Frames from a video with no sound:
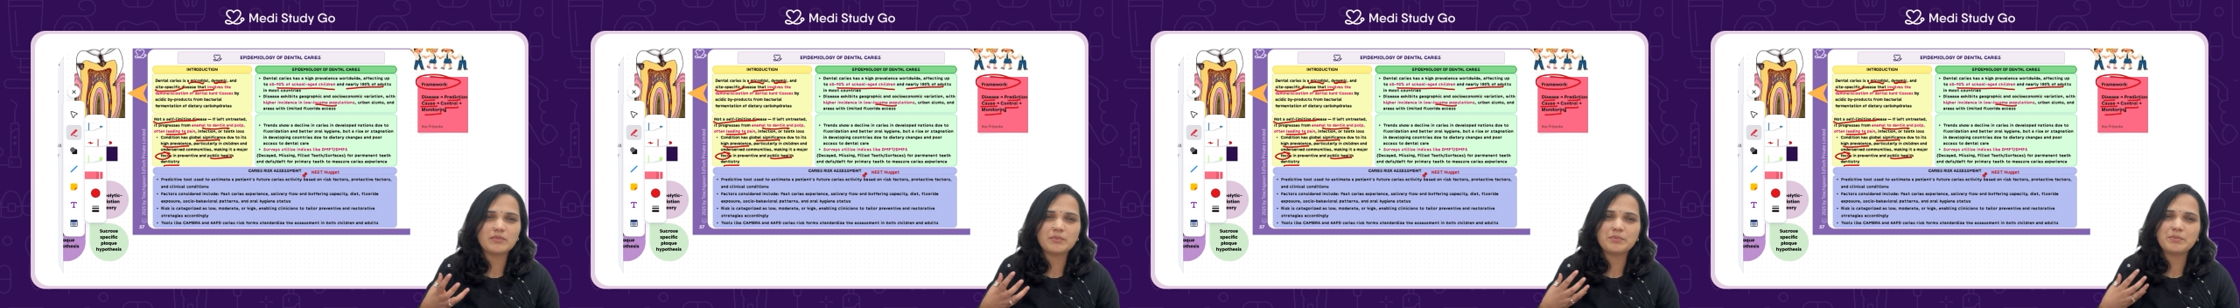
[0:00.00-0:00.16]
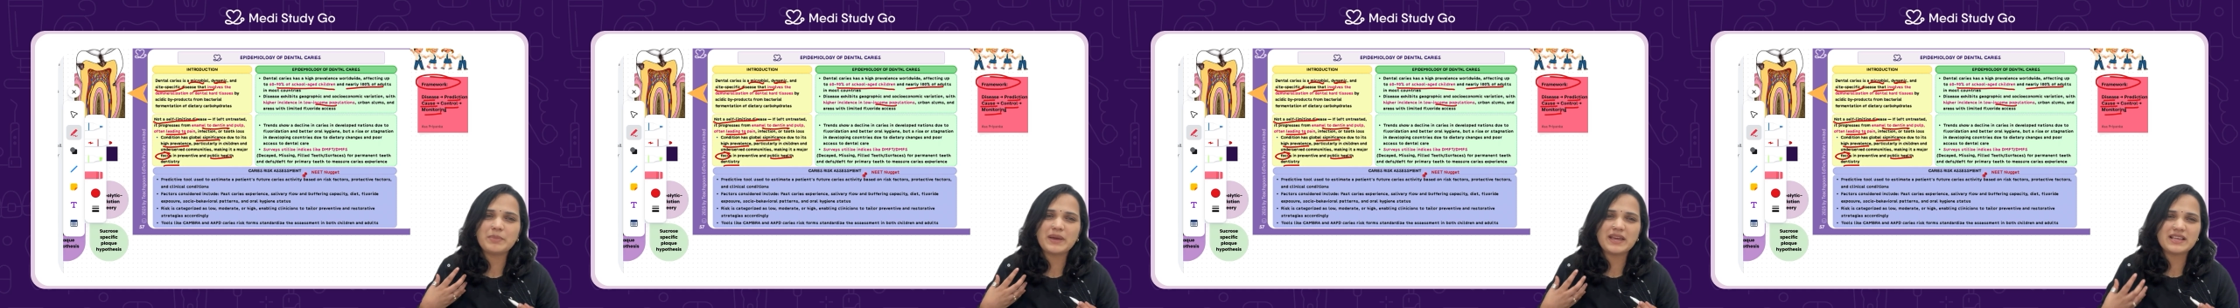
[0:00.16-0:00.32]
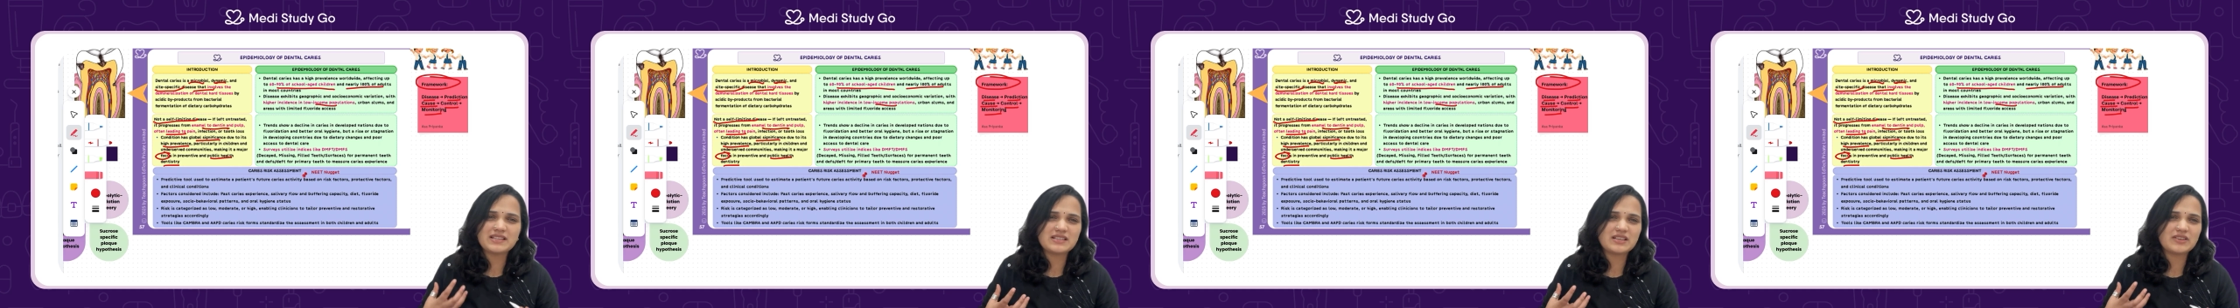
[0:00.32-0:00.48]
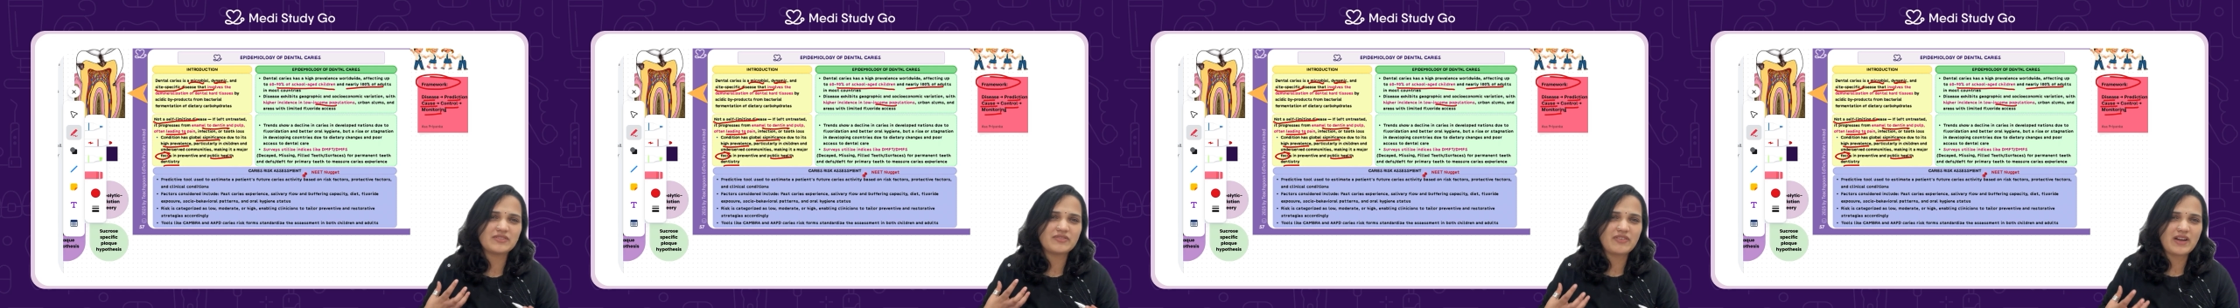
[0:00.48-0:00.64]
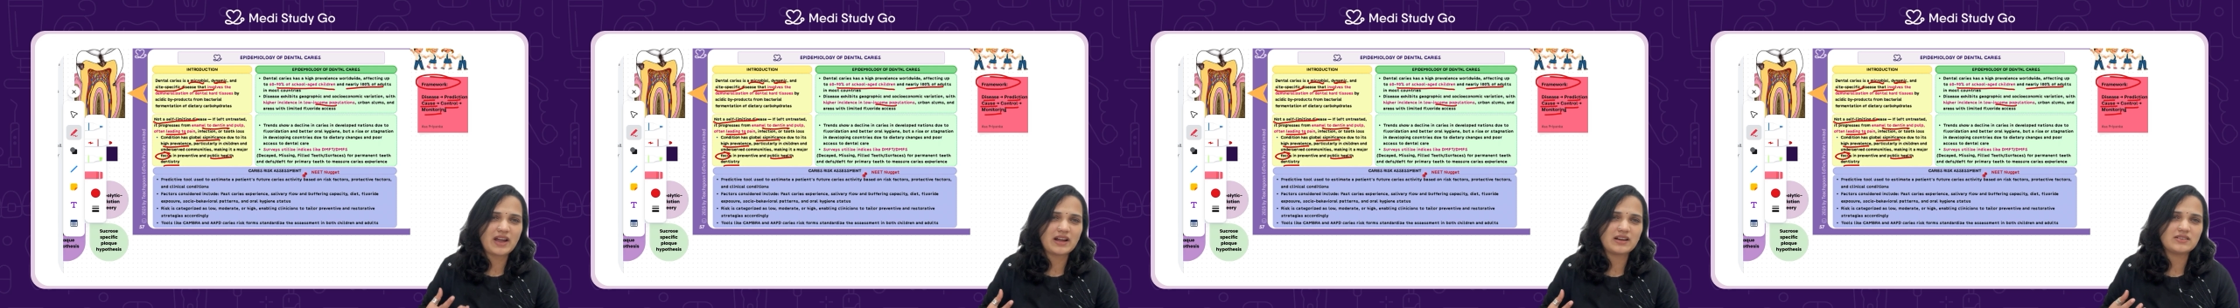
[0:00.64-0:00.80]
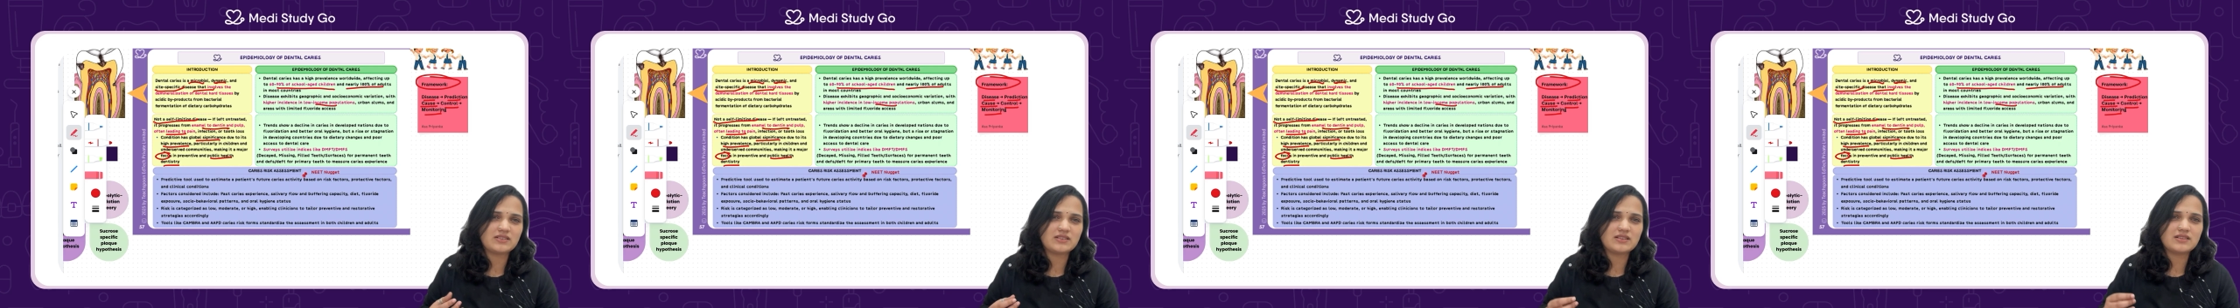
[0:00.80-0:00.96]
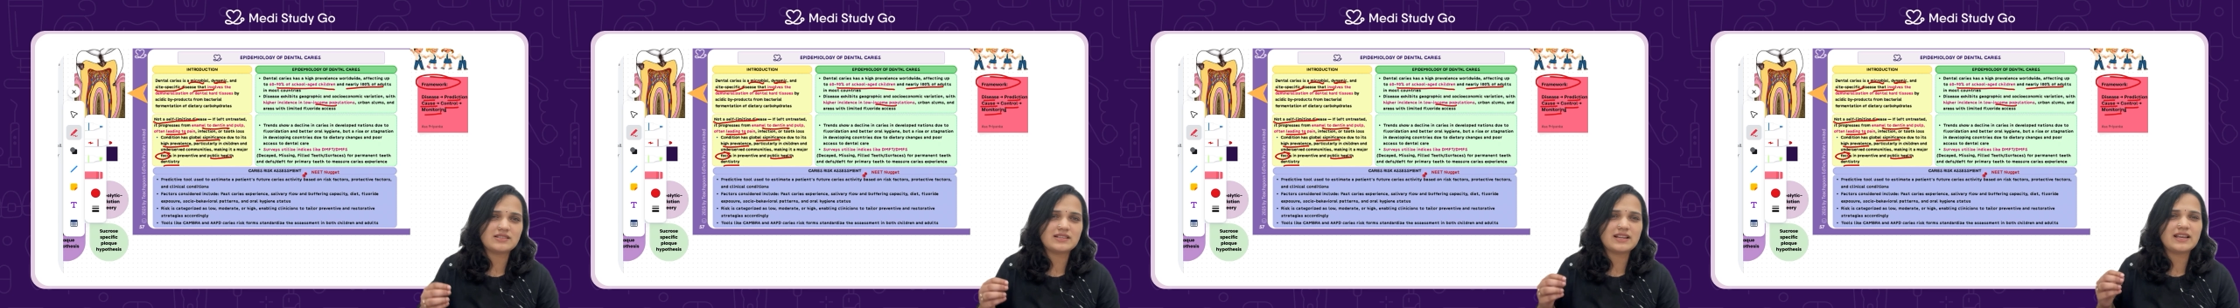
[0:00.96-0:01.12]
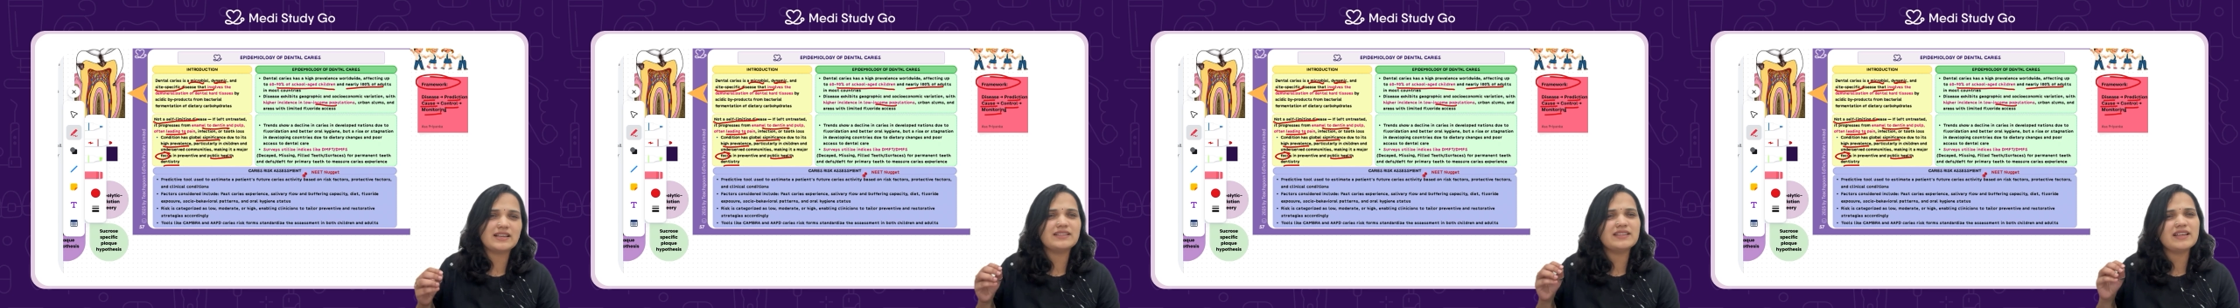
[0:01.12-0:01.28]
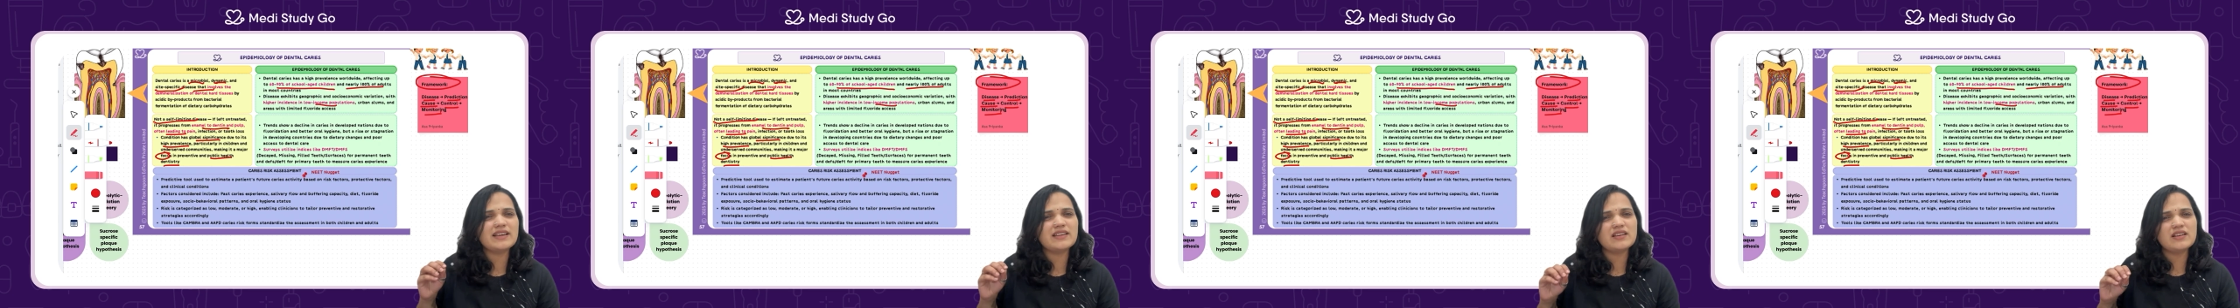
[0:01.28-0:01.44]
basic factors
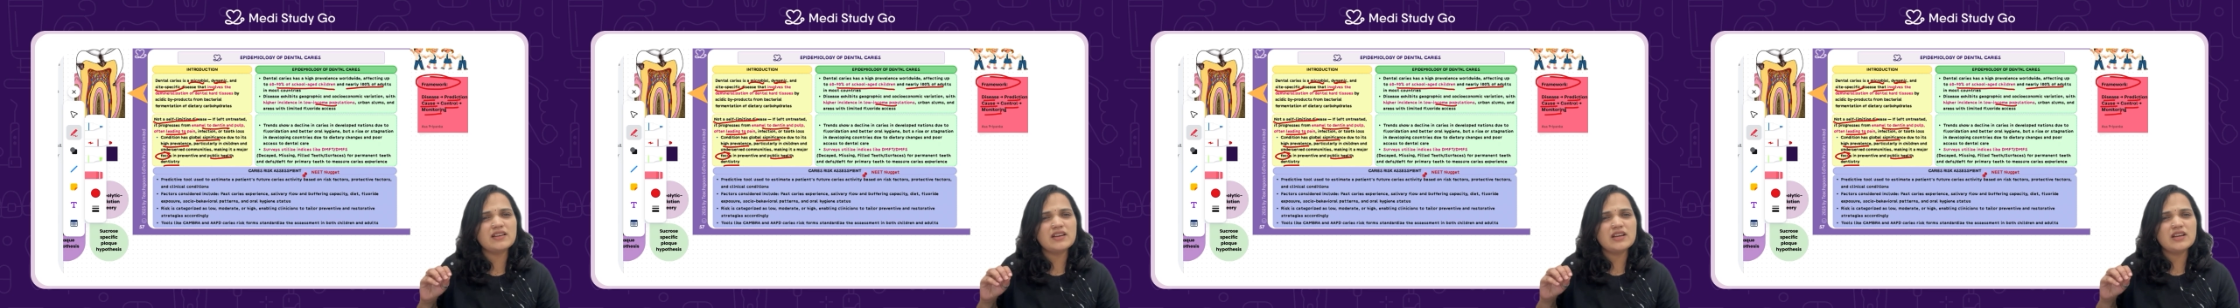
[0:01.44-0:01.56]
like their